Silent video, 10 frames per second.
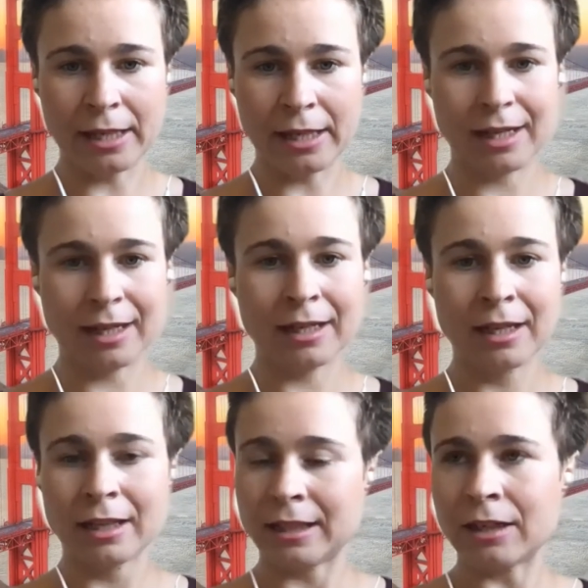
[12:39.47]
like
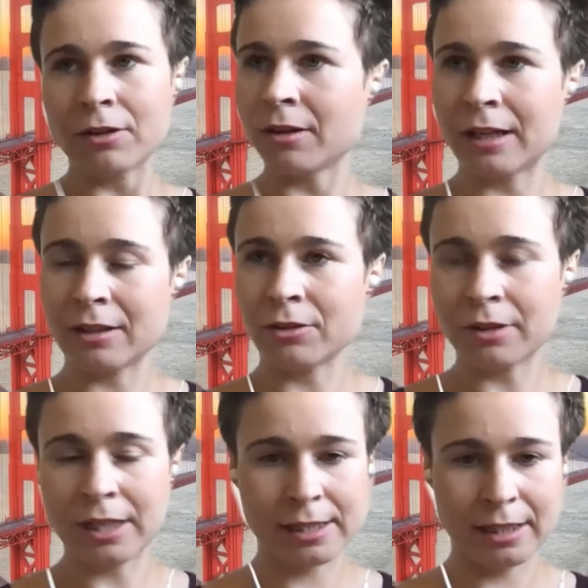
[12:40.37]
they're not
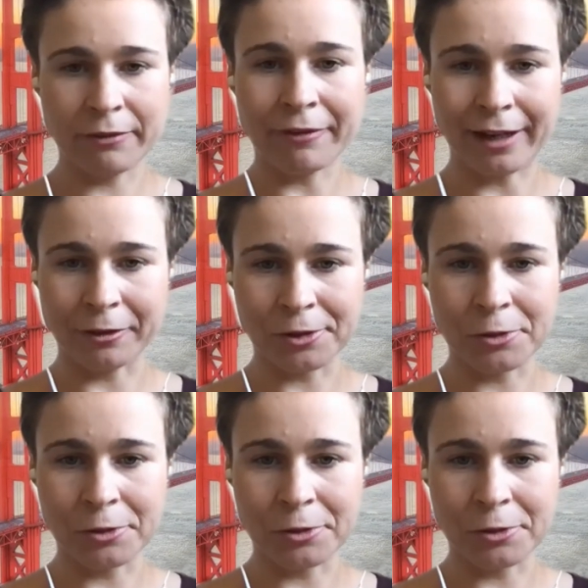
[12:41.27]
gonna see the value.